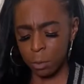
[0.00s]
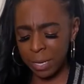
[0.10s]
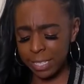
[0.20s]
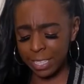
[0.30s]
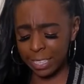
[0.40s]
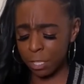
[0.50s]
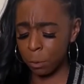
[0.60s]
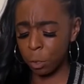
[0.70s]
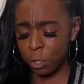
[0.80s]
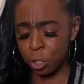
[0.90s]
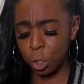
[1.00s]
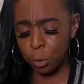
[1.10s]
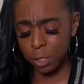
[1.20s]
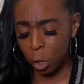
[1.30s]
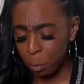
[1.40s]
basically in this one, you can
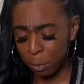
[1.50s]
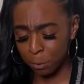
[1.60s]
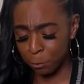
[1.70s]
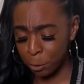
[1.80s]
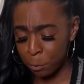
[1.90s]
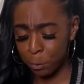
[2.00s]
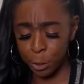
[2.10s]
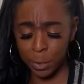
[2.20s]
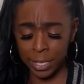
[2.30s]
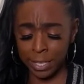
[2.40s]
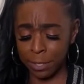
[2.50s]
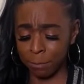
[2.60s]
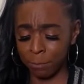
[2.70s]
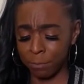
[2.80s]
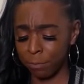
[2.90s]
choose an open room where you can